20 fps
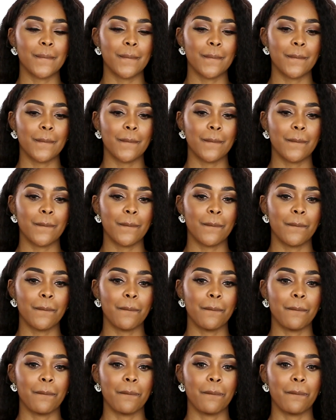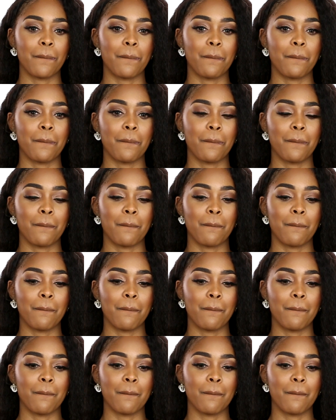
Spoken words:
(silence)